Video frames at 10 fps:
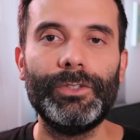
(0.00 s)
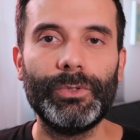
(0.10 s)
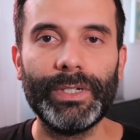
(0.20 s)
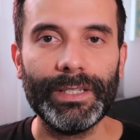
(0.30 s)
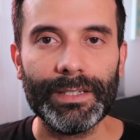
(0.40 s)
and
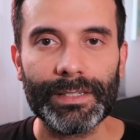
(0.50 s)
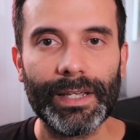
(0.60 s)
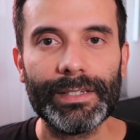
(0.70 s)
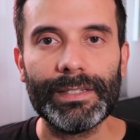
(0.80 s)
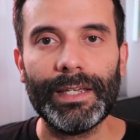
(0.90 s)
during this
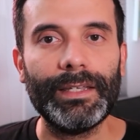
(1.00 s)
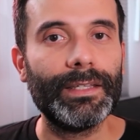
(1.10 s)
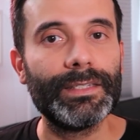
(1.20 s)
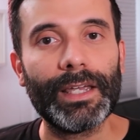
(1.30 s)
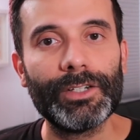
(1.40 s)
last day in
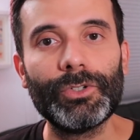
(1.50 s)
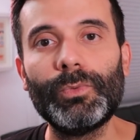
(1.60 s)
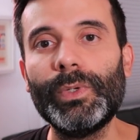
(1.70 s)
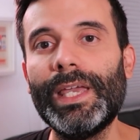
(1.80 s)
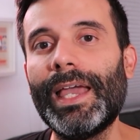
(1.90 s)
the schedule,
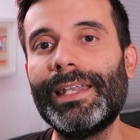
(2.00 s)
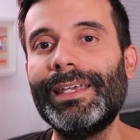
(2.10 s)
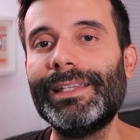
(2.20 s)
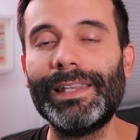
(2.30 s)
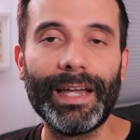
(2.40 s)
we had
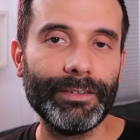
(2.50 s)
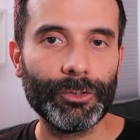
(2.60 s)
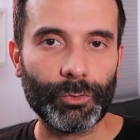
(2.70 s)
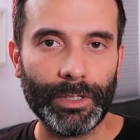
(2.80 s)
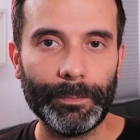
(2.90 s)
a live
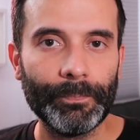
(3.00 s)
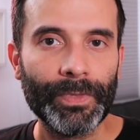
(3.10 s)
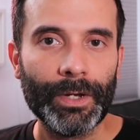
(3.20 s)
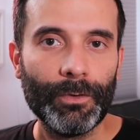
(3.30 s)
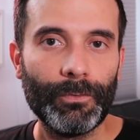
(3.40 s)
stream
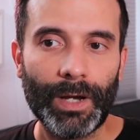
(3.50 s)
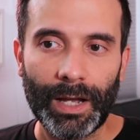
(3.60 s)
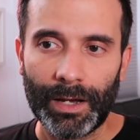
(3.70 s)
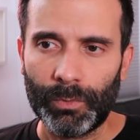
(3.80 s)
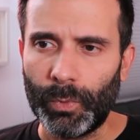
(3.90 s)

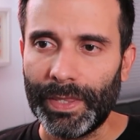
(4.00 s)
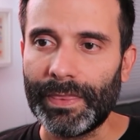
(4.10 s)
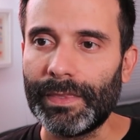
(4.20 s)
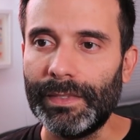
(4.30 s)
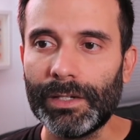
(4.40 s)

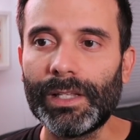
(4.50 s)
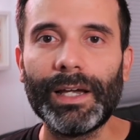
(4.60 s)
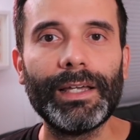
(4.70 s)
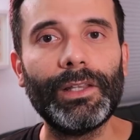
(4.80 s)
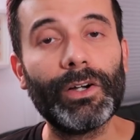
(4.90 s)
with
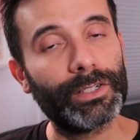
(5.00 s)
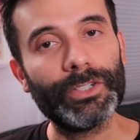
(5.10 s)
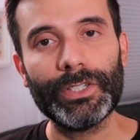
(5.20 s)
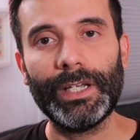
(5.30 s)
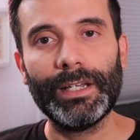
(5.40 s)
Nikolai
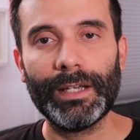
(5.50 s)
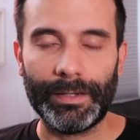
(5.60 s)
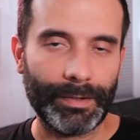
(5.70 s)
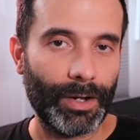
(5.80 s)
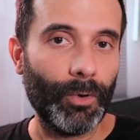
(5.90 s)
Lockertsen.
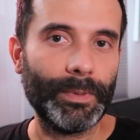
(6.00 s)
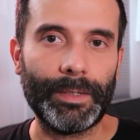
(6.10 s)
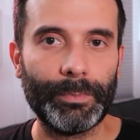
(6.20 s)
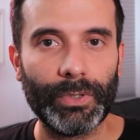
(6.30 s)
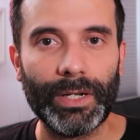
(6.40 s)
I hope that
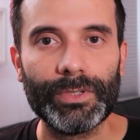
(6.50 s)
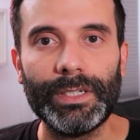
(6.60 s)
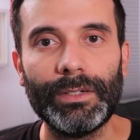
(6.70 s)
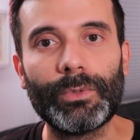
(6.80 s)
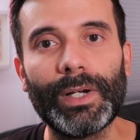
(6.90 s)
I'm
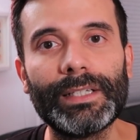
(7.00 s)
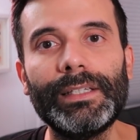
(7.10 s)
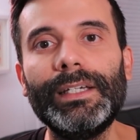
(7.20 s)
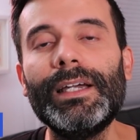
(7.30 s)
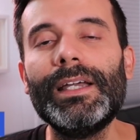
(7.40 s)
pronouncing it
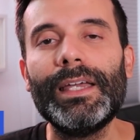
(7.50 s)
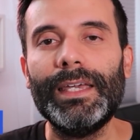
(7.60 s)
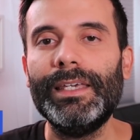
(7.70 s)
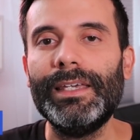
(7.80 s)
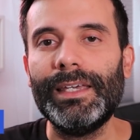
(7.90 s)
correctly.
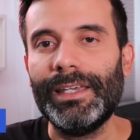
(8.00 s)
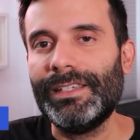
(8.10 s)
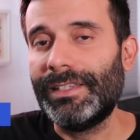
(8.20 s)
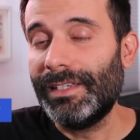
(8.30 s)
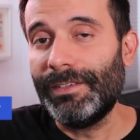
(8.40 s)
He
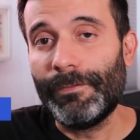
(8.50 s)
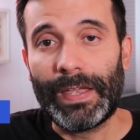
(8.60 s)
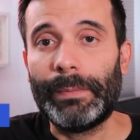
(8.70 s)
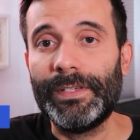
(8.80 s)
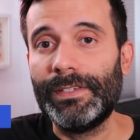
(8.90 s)
is the
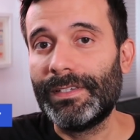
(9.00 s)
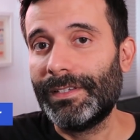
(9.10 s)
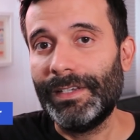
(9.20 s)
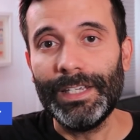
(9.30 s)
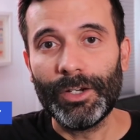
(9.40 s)

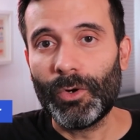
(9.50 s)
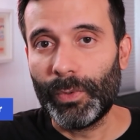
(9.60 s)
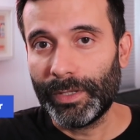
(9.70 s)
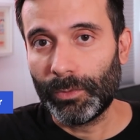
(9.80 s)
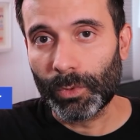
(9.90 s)
famous
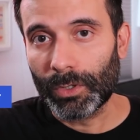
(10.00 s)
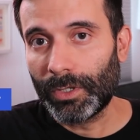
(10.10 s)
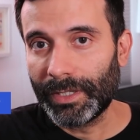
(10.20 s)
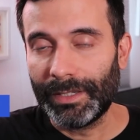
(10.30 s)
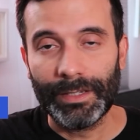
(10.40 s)
Nico in the
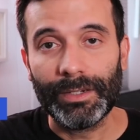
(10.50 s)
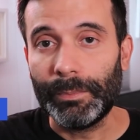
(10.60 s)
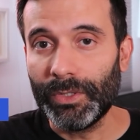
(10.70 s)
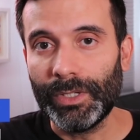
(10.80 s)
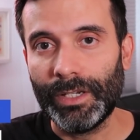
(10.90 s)
world, in the
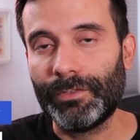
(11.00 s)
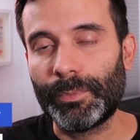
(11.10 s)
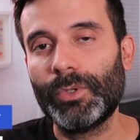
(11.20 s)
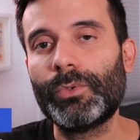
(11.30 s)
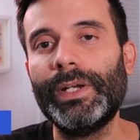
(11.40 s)
community of
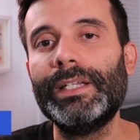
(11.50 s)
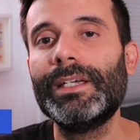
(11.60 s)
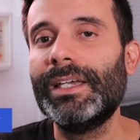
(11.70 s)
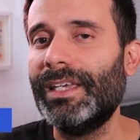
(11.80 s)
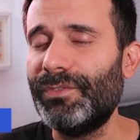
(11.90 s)
Procreate.
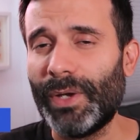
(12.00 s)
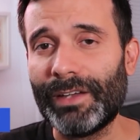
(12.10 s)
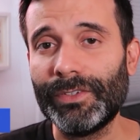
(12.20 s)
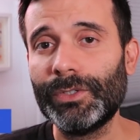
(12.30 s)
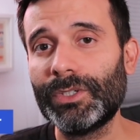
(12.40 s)
If you
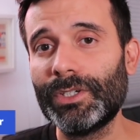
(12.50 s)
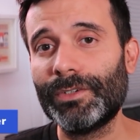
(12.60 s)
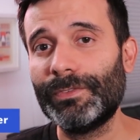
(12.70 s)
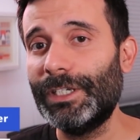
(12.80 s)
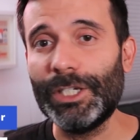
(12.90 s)
haven't heard
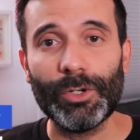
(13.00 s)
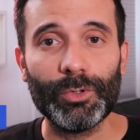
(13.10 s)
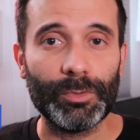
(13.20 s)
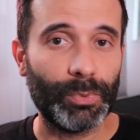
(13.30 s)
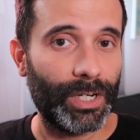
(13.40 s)
of
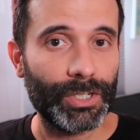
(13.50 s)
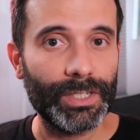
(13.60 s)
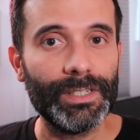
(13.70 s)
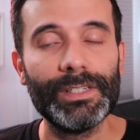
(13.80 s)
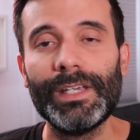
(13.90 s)
Nico's
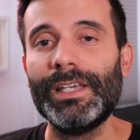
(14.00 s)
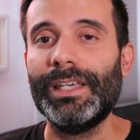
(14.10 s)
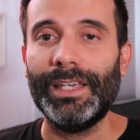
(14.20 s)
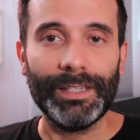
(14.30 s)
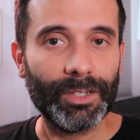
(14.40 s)
brushes,
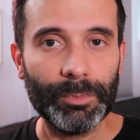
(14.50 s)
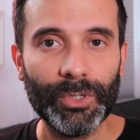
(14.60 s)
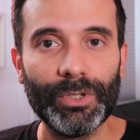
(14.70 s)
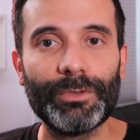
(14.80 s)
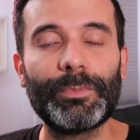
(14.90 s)
in the
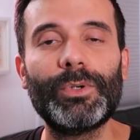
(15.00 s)
community of